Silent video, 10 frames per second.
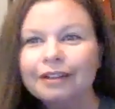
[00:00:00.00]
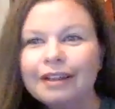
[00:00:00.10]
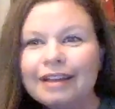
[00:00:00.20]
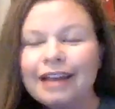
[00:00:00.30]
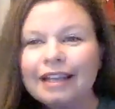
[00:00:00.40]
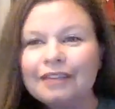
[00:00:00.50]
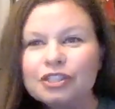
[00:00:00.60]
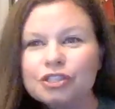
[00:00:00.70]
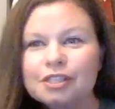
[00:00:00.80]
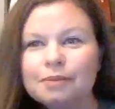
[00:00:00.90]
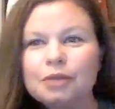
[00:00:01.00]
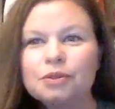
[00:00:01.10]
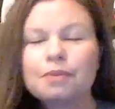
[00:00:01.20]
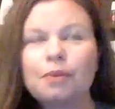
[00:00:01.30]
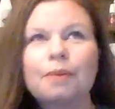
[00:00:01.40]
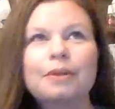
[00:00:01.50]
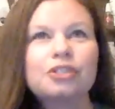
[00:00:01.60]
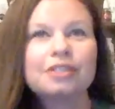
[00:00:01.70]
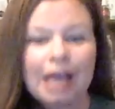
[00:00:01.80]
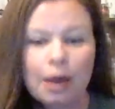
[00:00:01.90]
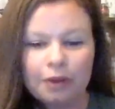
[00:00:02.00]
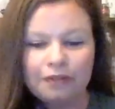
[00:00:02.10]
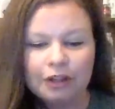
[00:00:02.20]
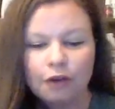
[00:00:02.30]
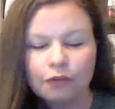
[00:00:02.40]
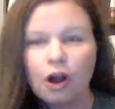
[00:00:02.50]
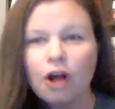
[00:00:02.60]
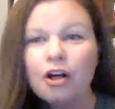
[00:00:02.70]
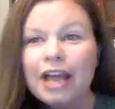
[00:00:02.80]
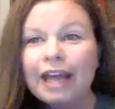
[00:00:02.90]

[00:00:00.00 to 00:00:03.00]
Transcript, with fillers: not even just immune support but just how we feel overall